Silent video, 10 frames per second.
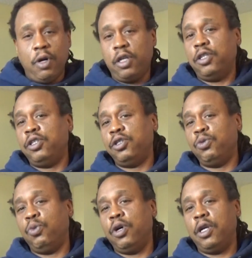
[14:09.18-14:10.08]

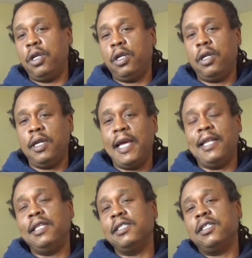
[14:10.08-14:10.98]
much what
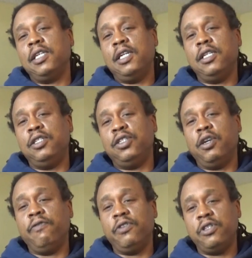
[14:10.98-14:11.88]
at this stage
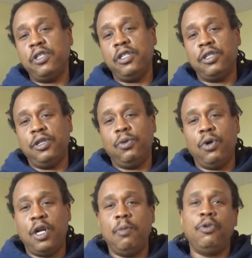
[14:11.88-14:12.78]
of the season
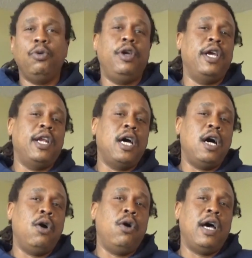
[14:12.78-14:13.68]
what I'm doing and
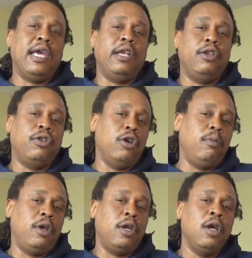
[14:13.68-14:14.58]
how I
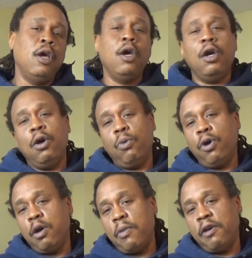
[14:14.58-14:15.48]
determine
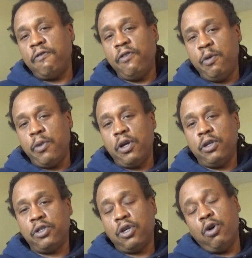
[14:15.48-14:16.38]
where my
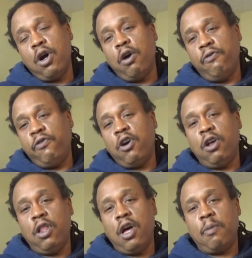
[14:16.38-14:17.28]
females are, how far
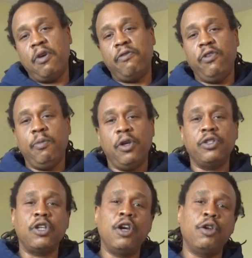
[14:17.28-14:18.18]
along my
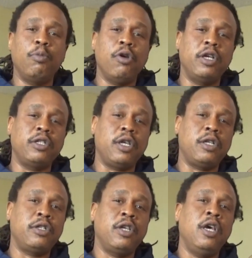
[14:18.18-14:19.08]
females are in the
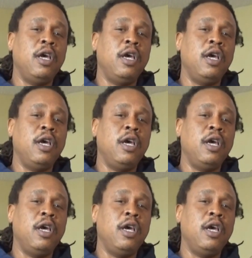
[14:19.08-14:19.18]
process.